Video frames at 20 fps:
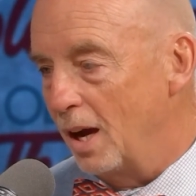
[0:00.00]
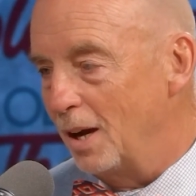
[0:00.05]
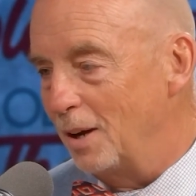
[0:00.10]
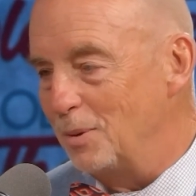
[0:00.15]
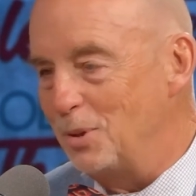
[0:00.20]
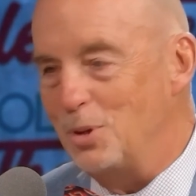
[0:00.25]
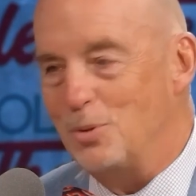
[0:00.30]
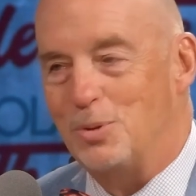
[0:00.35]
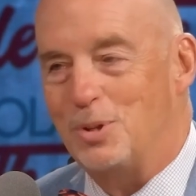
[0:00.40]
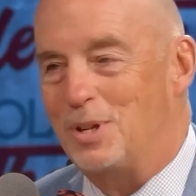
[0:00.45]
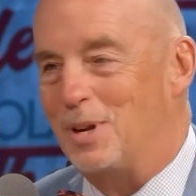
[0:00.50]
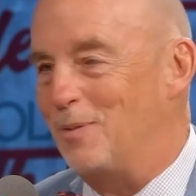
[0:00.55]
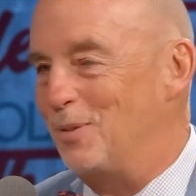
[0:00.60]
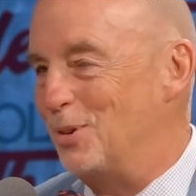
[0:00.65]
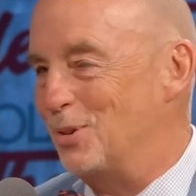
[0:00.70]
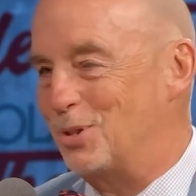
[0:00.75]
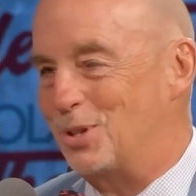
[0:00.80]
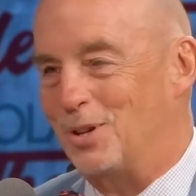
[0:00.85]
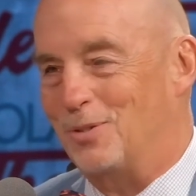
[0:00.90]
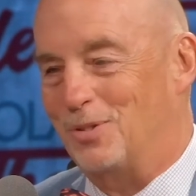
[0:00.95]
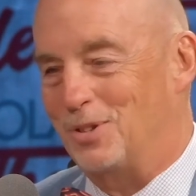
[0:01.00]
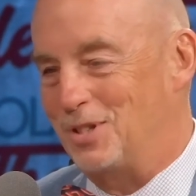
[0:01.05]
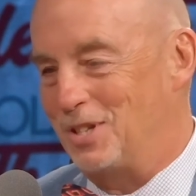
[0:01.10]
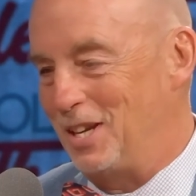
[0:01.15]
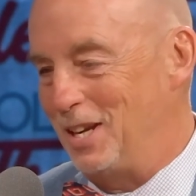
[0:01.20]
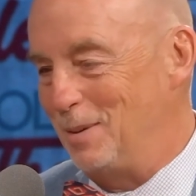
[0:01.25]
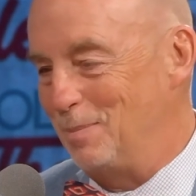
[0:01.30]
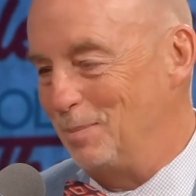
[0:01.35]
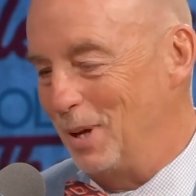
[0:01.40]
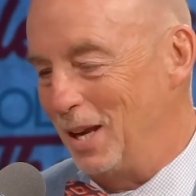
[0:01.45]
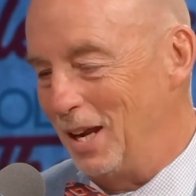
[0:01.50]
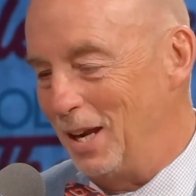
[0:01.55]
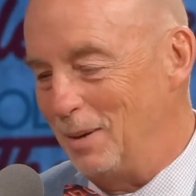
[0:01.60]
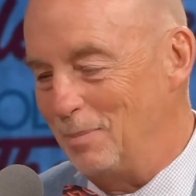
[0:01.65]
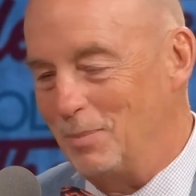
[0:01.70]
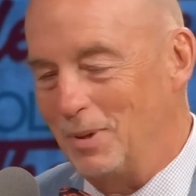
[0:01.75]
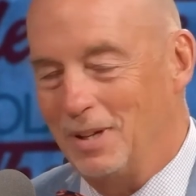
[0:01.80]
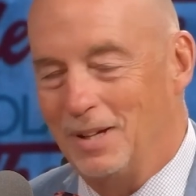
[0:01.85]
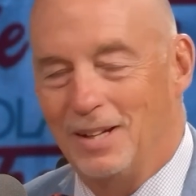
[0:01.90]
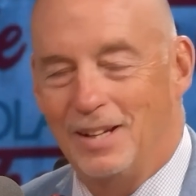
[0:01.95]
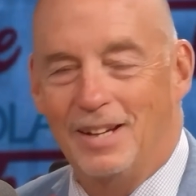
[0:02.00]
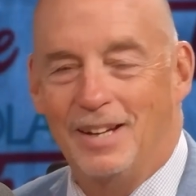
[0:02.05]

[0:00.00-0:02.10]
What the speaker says: you would give yourself a team name,